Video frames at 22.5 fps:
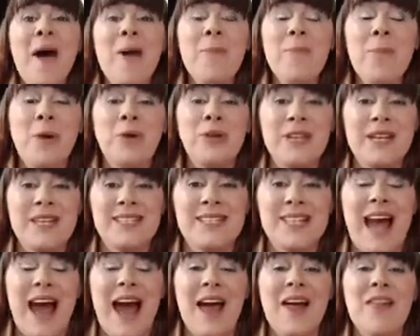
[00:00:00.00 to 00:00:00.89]
Our
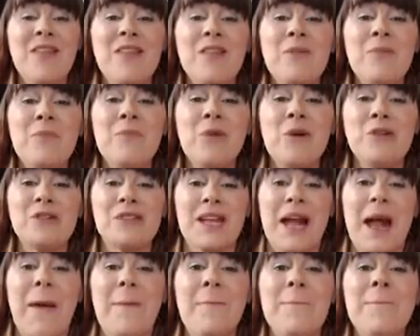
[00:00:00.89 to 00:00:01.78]
bodies are the most
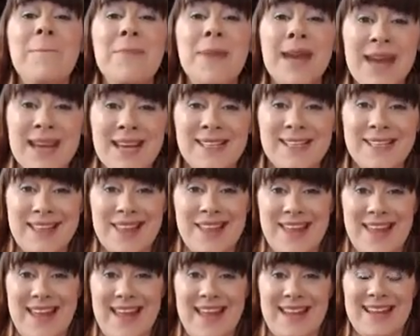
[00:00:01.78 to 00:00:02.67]
amazing
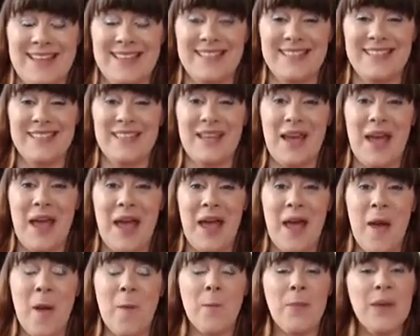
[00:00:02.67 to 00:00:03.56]
things,
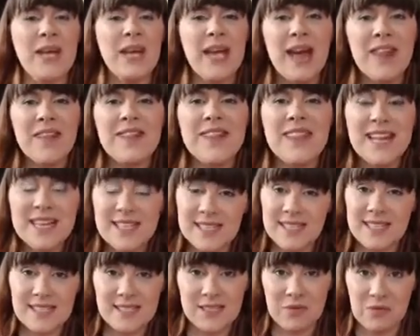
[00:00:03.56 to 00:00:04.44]
but yet
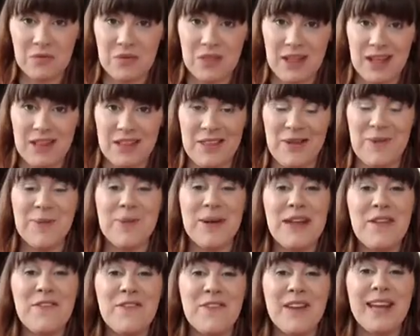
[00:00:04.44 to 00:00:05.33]
this is something that
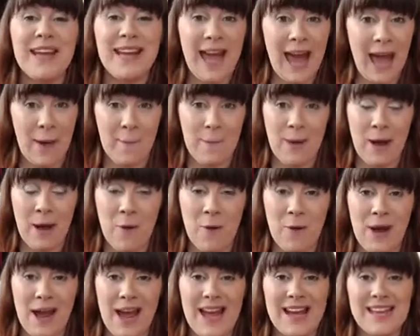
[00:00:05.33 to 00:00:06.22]
we forget
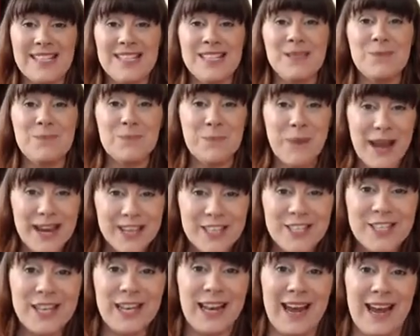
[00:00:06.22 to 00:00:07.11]
about,
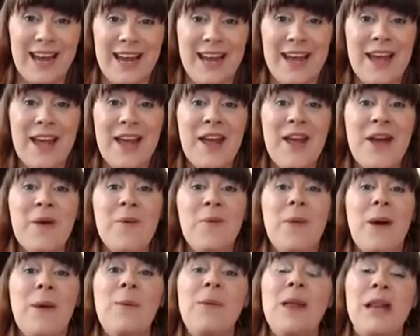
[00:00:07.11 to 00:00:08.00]
especially
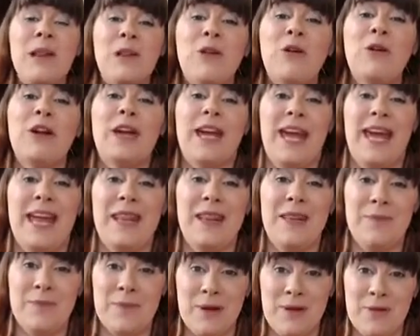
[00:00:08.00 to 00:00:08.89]
when we look in
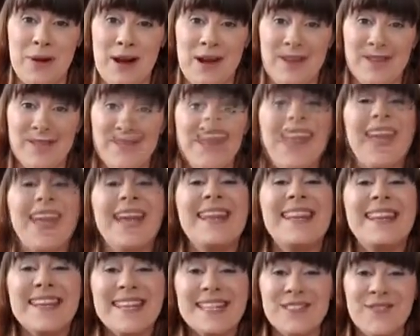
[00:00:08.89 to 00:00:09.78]
the mirror.
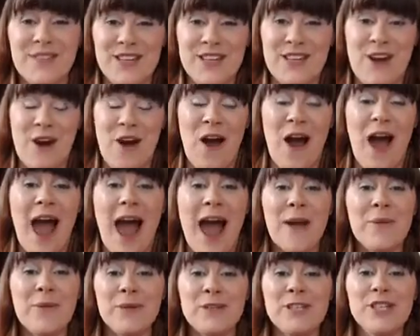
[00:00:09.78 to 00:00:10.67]
In this video,
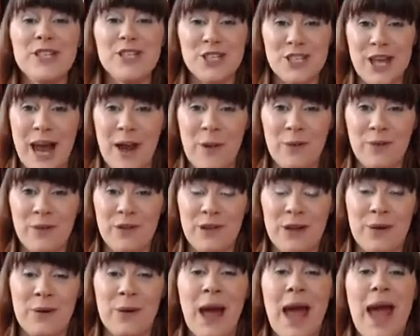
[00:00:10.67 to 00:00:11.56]
I want to share with
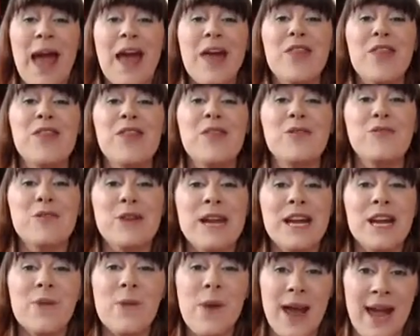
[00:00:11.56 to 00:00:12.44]
you
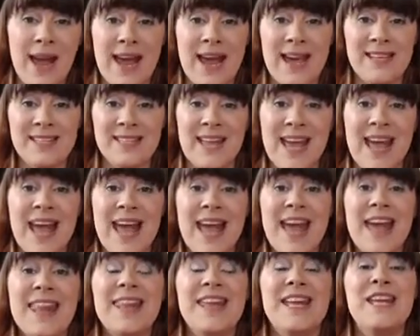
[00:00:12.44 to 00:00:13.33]
3 ways
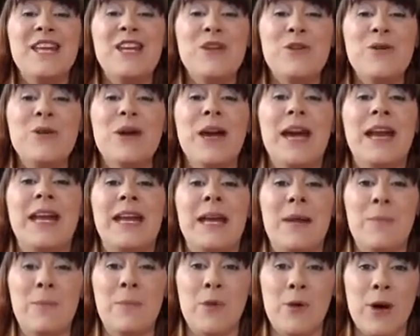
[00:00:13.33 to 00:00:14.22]
that you can
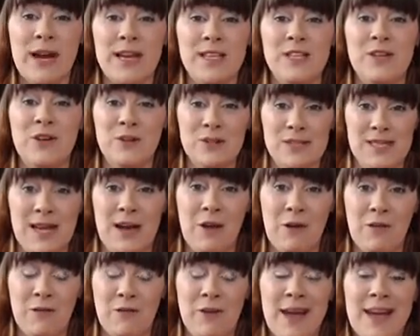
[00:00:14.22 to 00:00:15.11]
embrace
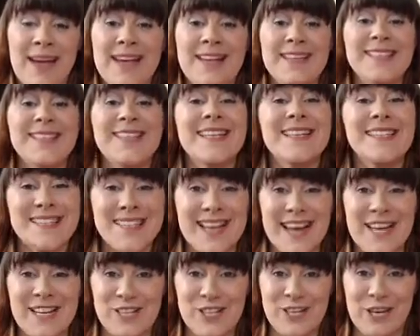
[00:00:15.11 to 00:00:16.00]
yourself, so
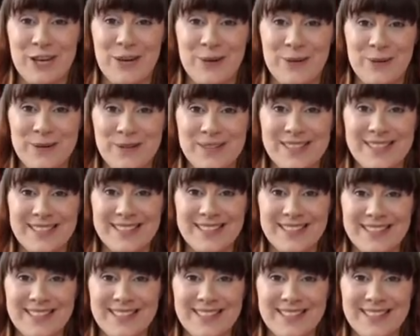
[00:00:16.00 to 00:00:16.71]
stay tuned.